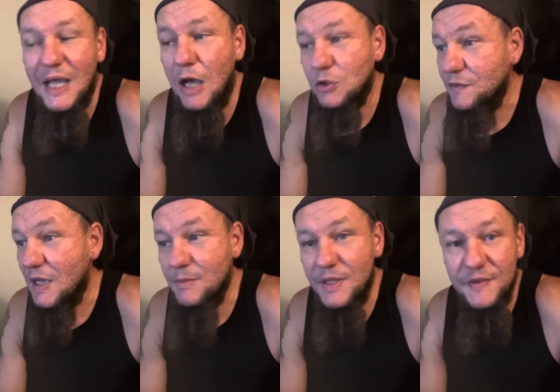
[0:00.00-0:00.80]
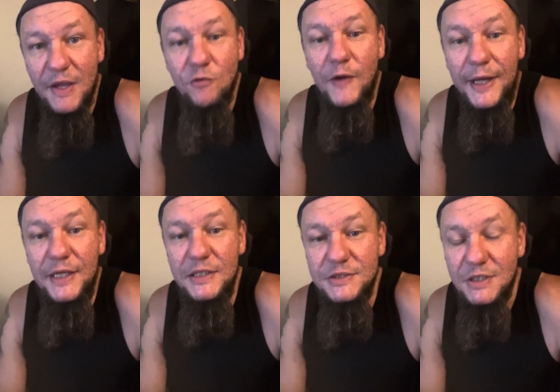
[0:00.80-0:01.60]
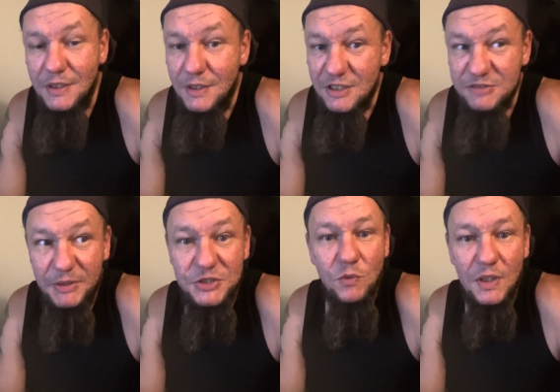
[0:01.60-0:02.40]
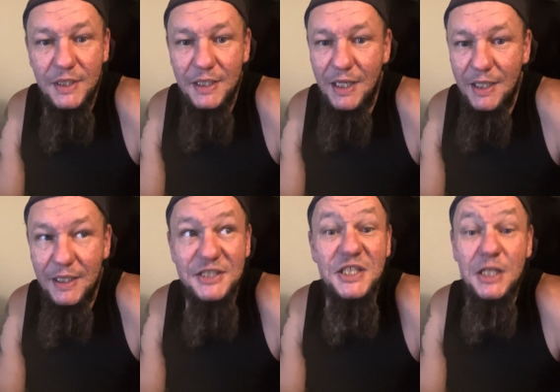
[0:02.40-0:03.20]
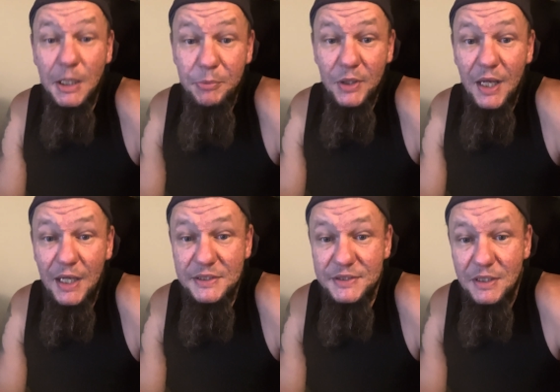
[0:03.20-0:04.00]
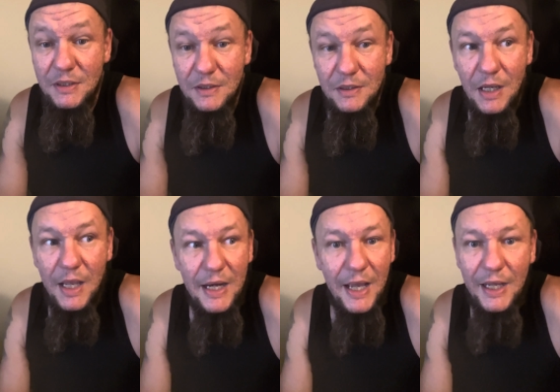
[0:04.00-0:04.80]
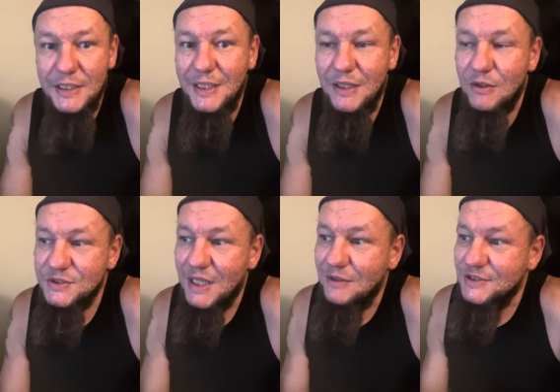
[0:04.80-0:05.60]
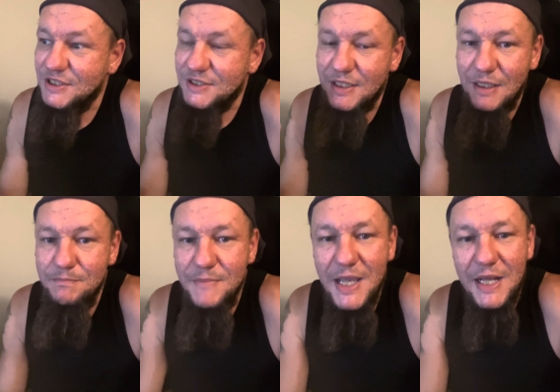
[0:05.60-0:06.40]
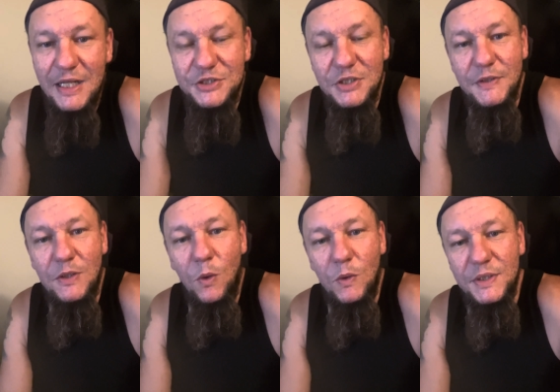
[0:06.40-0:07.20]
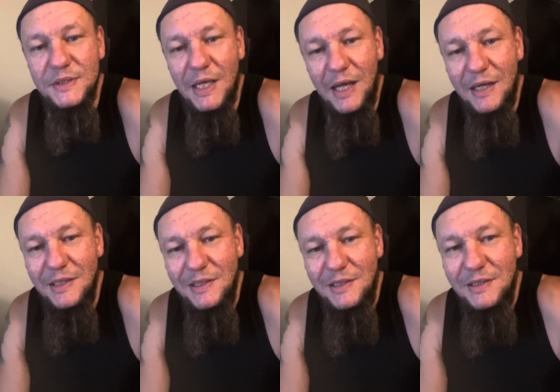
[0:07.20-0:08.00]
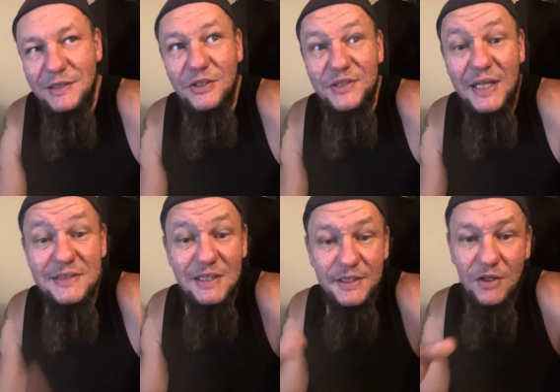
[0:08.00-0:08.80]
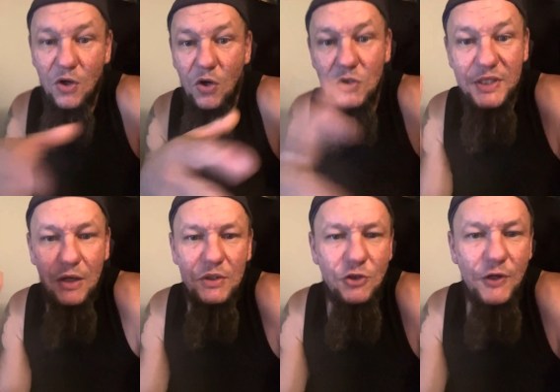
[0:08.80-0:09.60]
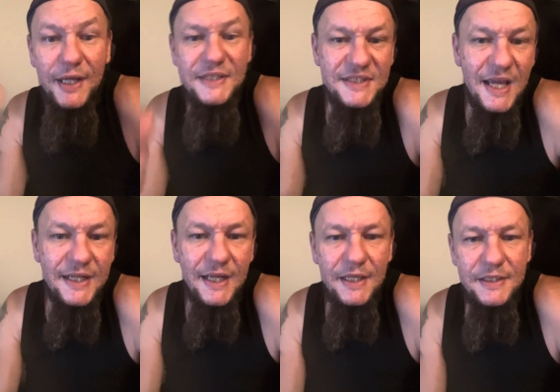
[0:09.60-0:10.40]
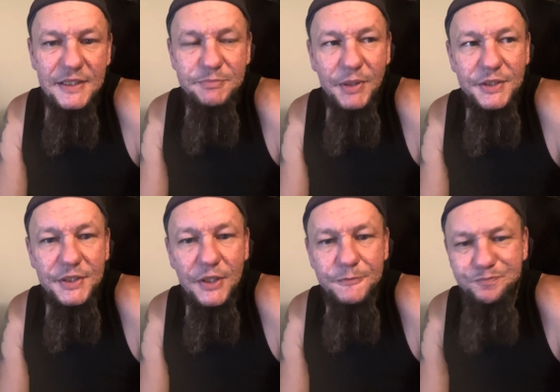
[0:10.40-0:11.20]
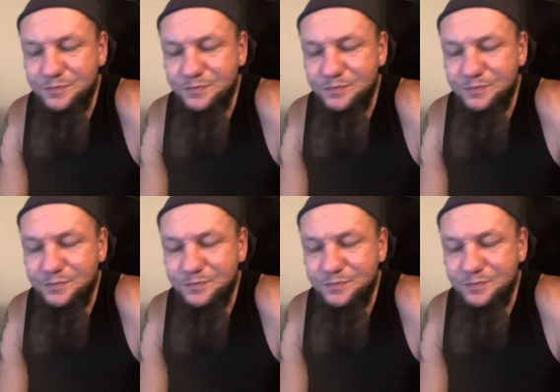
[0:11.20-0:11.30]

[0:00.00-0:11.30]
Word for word: out over. I mean, their rage, especially one guy, actually a couple guys, and I, and I was I was just like, man, I should have recorded that. You know, not to like, you know, oh, look how crazy that guy is, but you know,